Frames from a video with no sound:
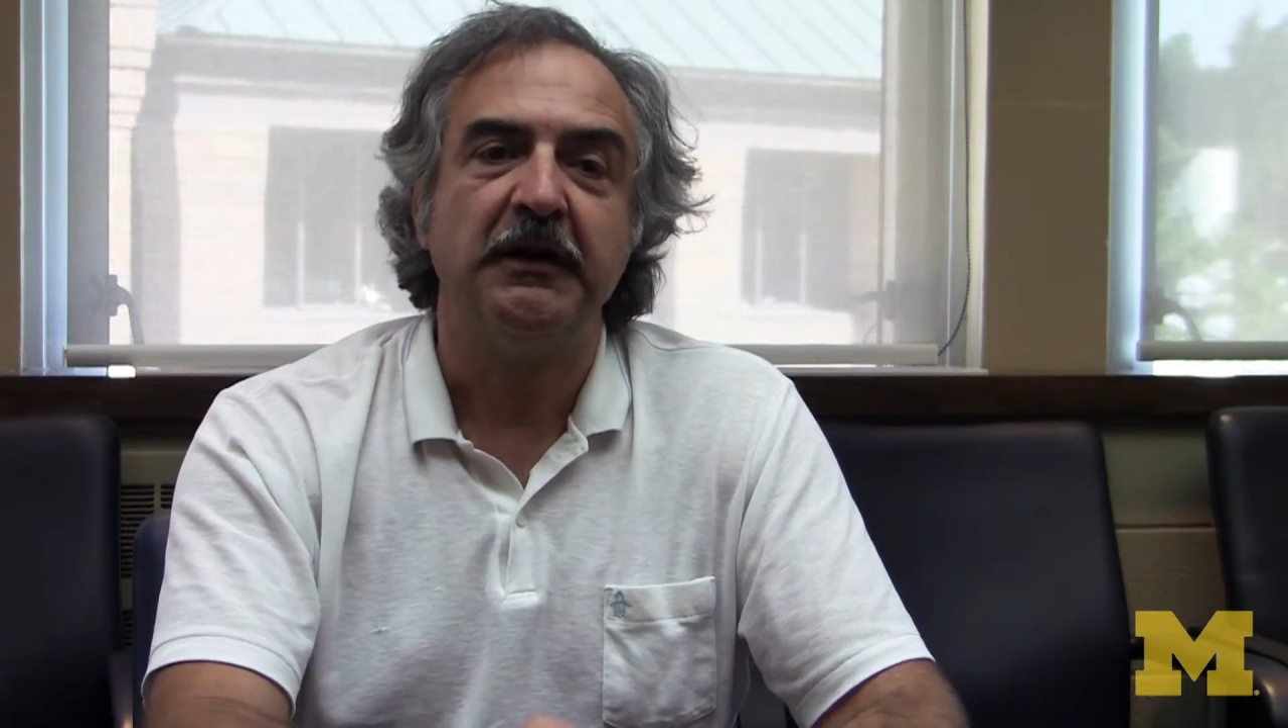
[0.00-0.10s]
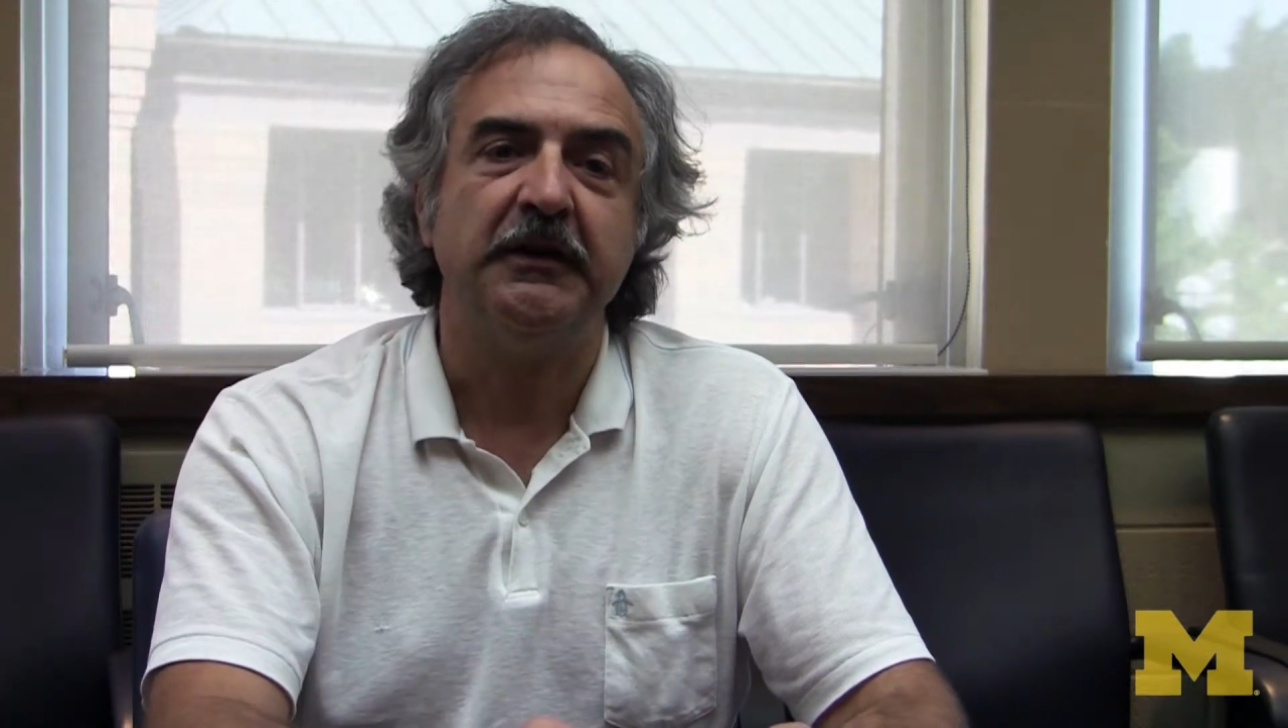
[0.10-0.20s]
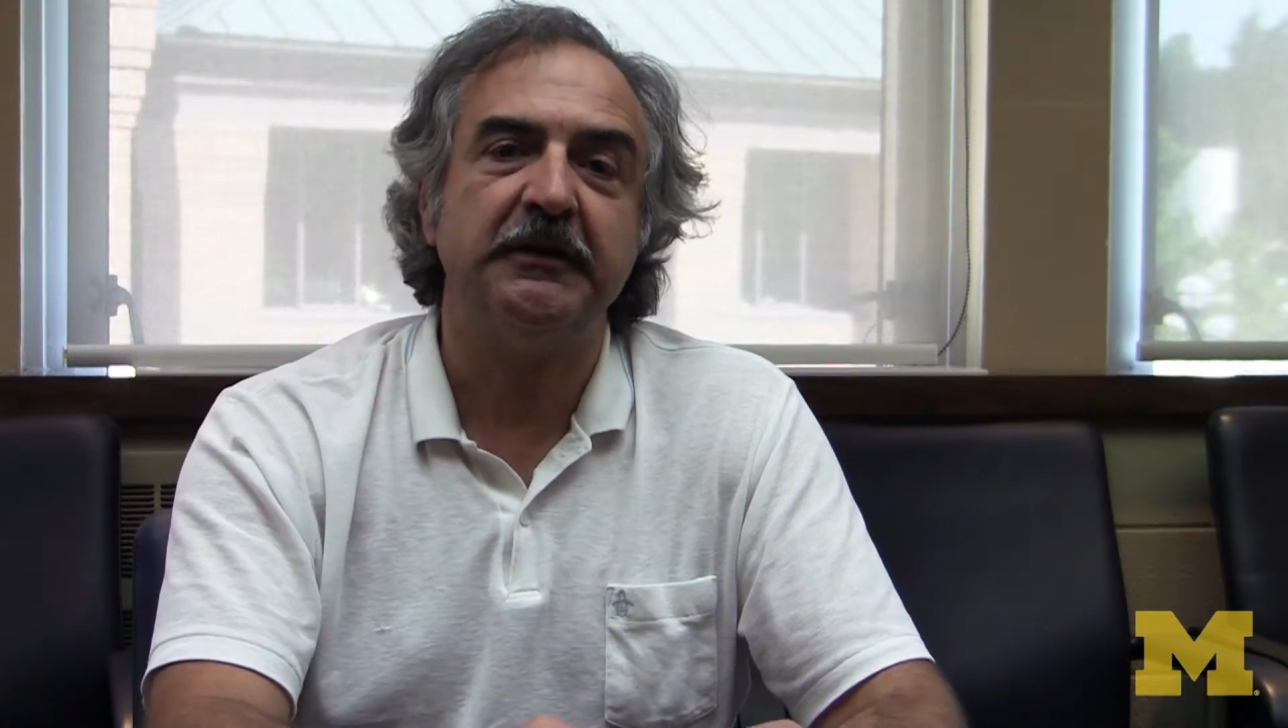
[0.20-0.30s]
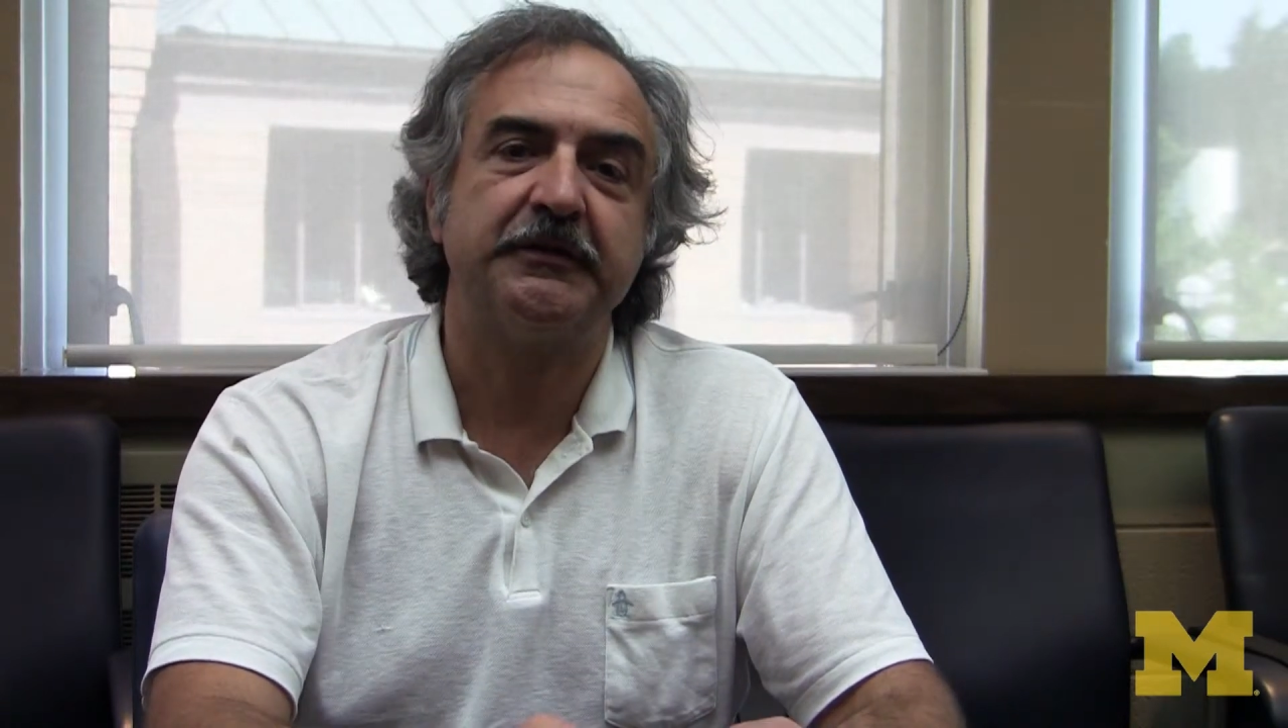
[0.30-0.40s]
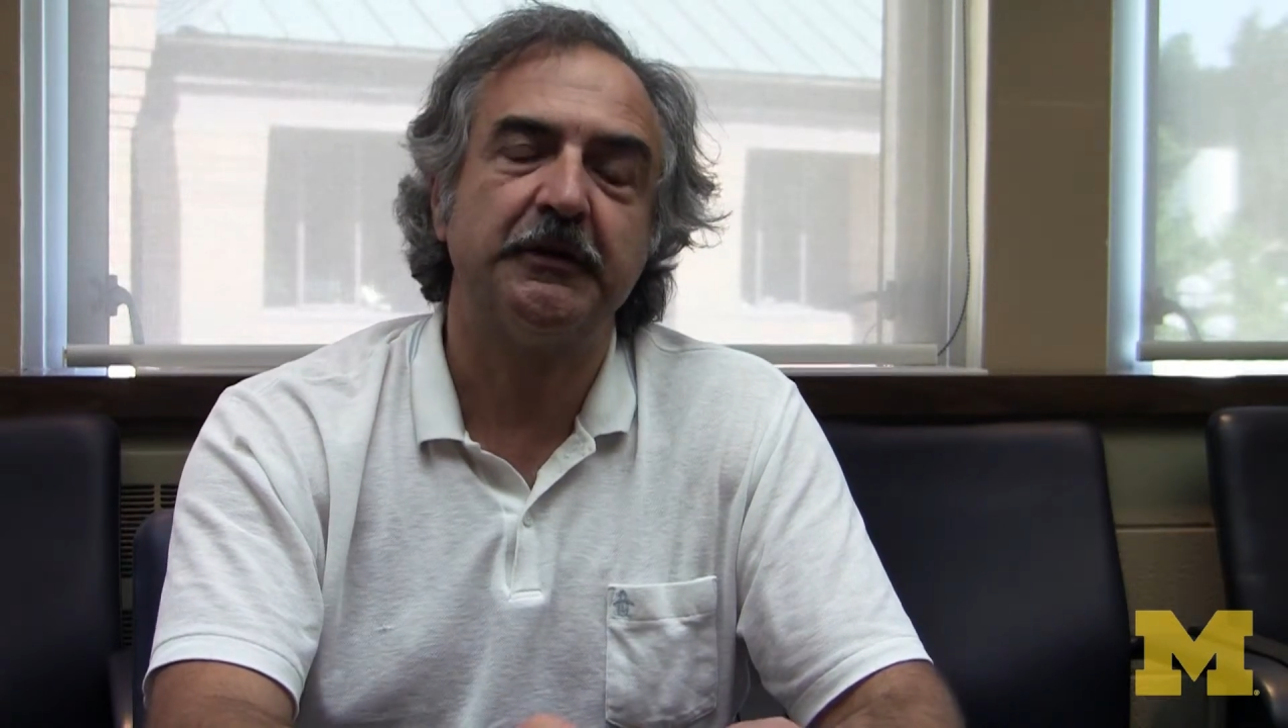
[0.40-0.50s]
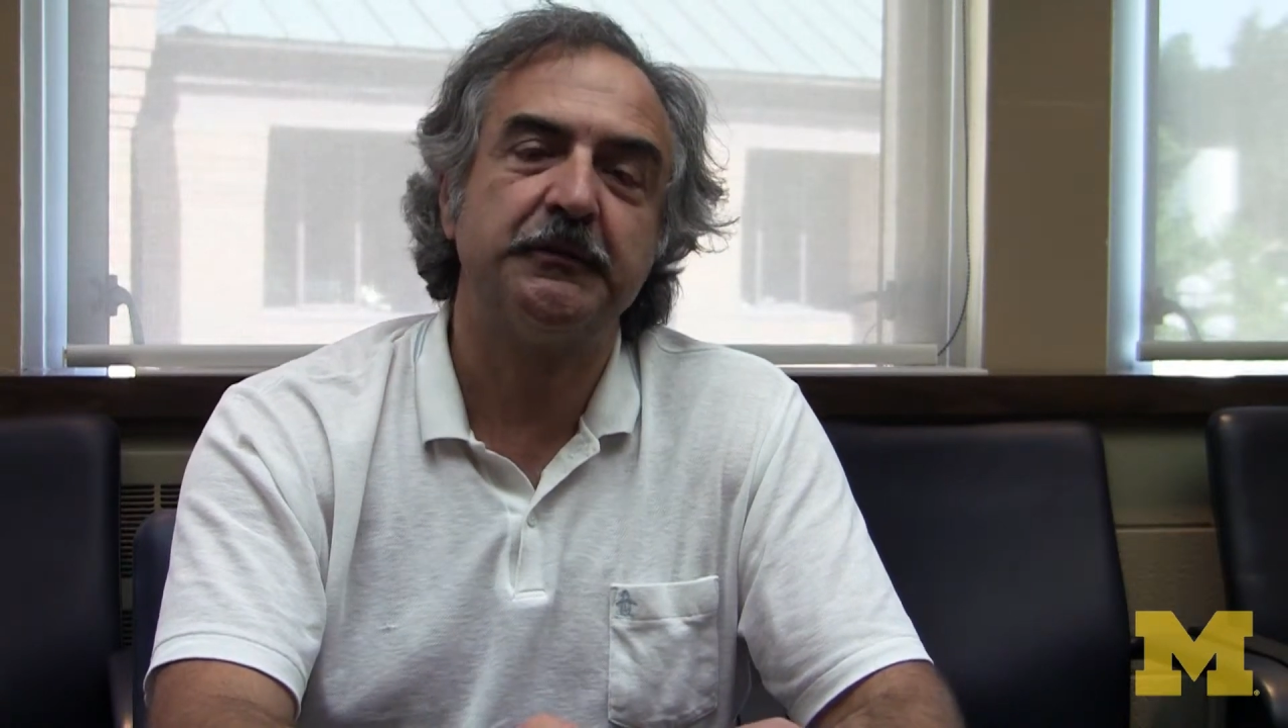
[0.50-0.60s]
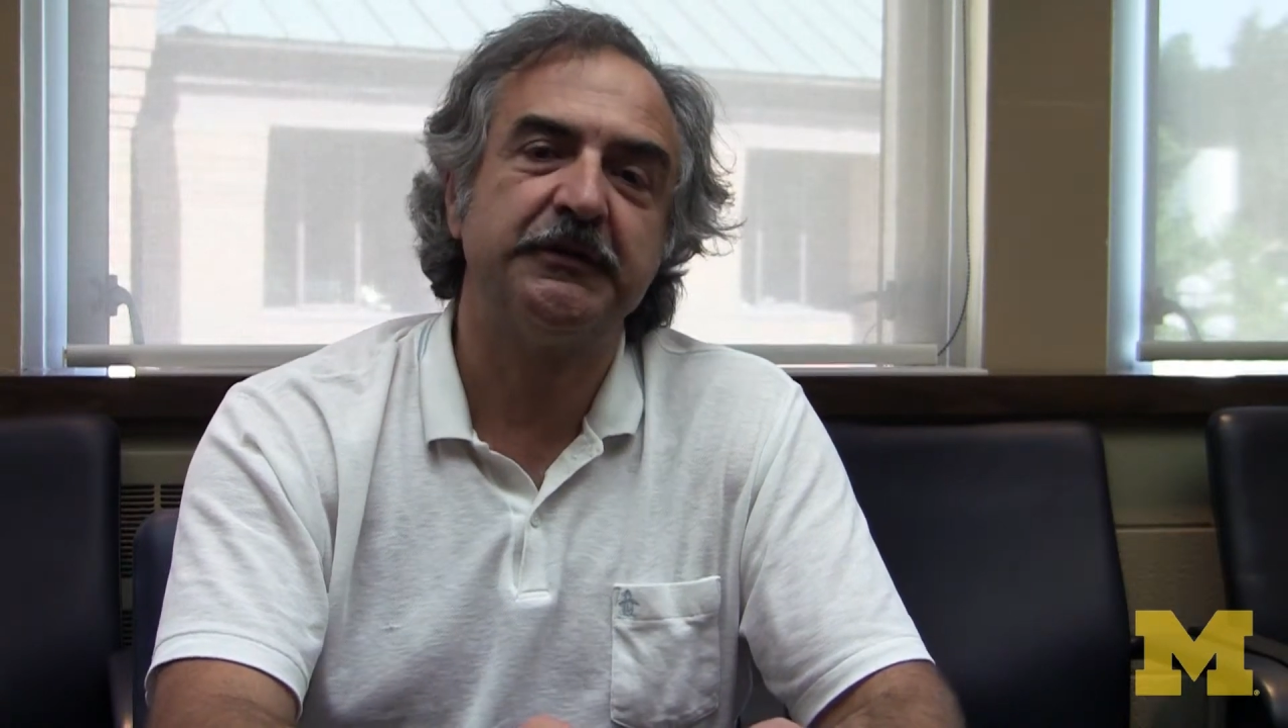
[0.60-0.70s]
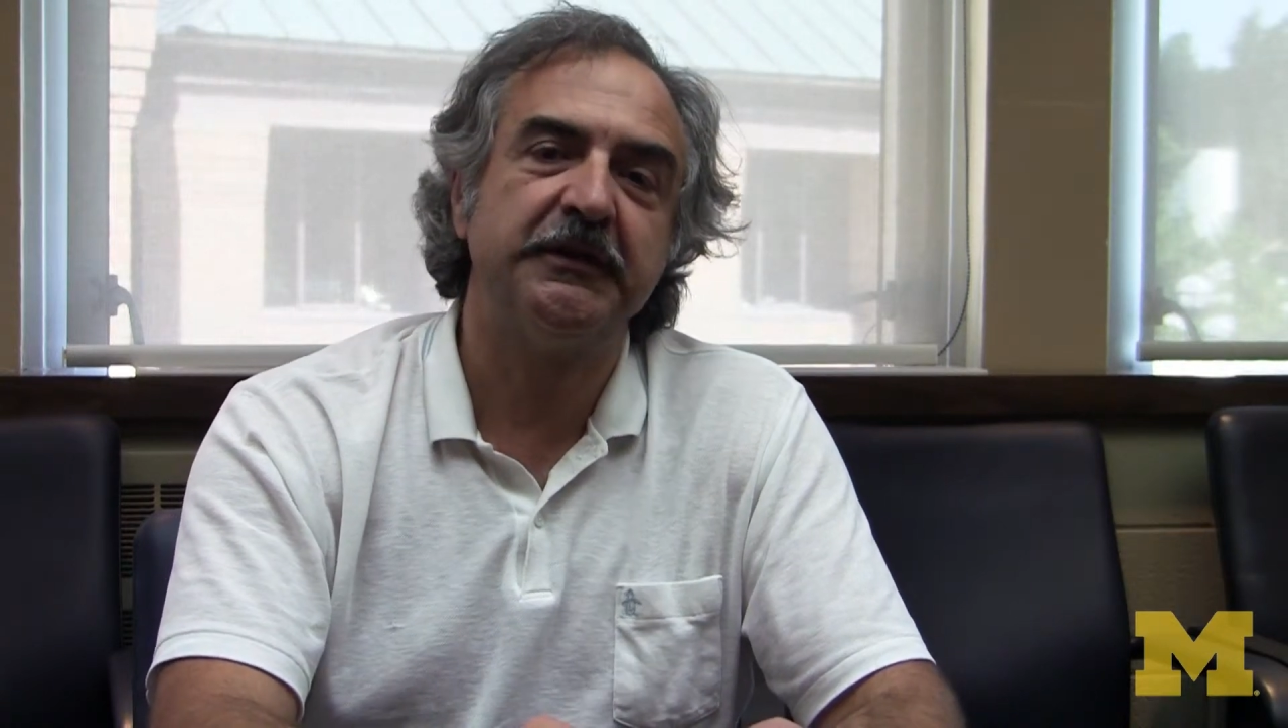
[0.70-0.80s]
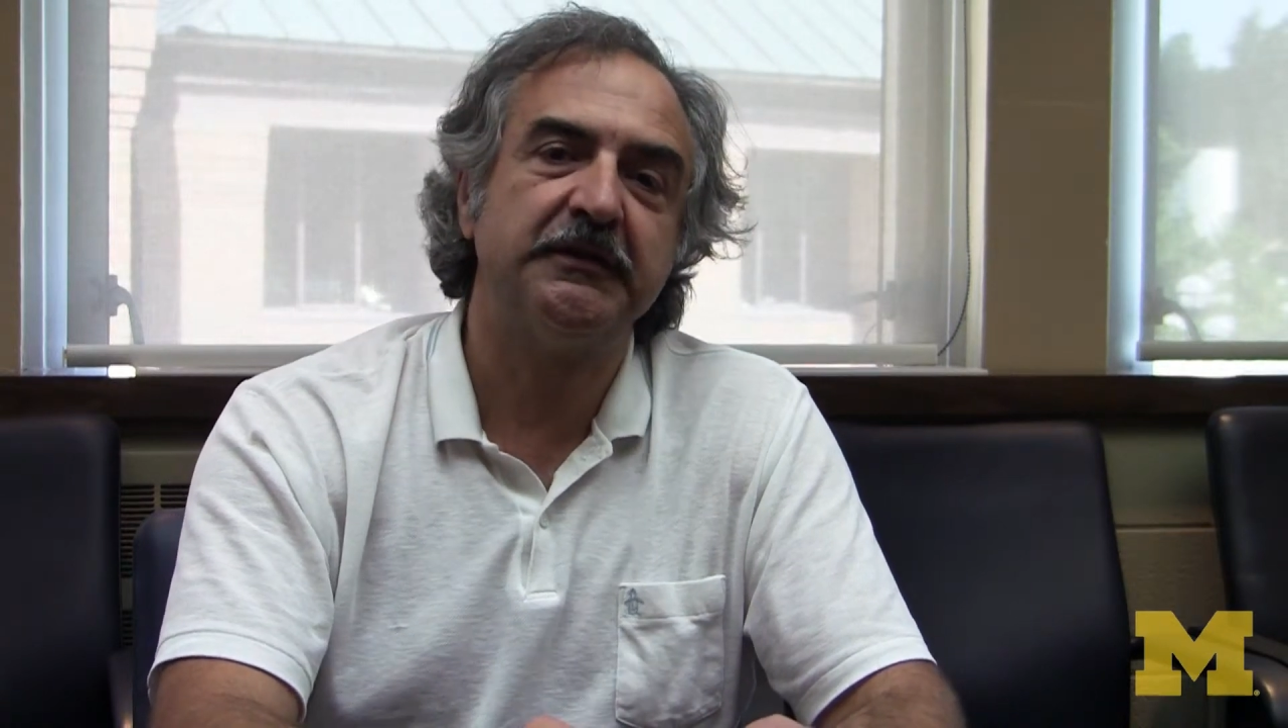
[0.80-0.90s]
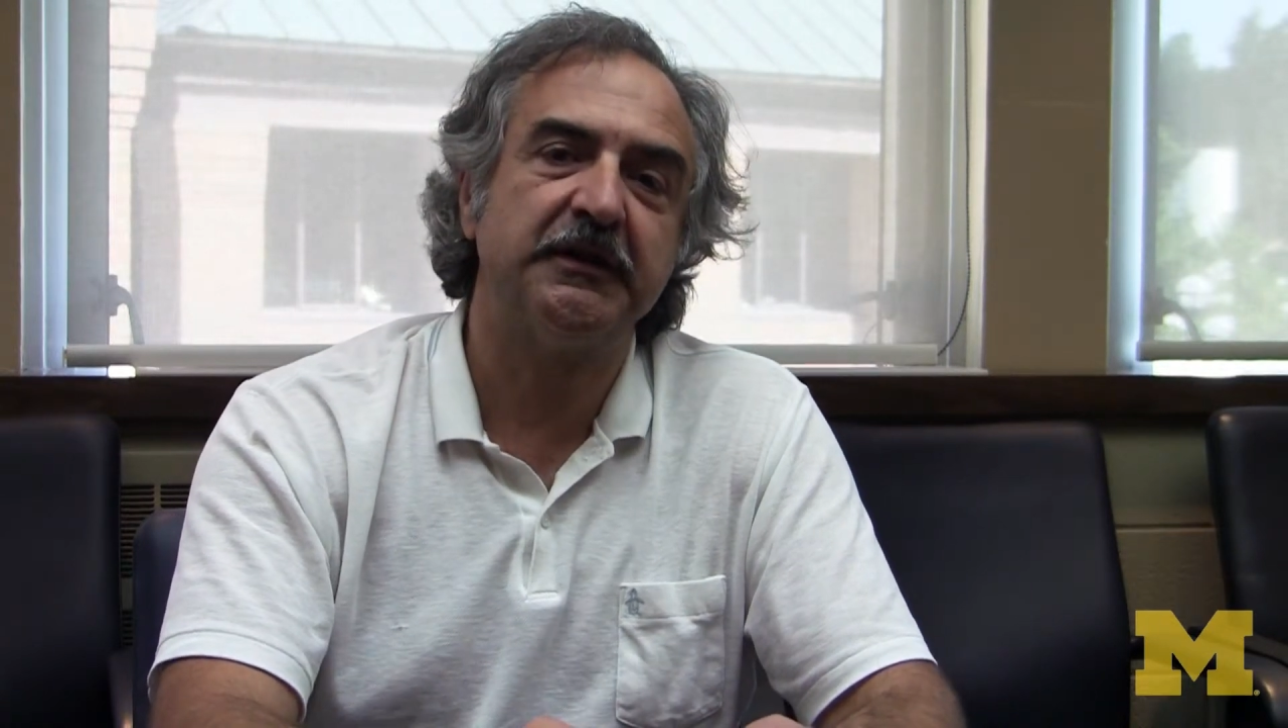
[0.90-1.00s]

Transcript: is something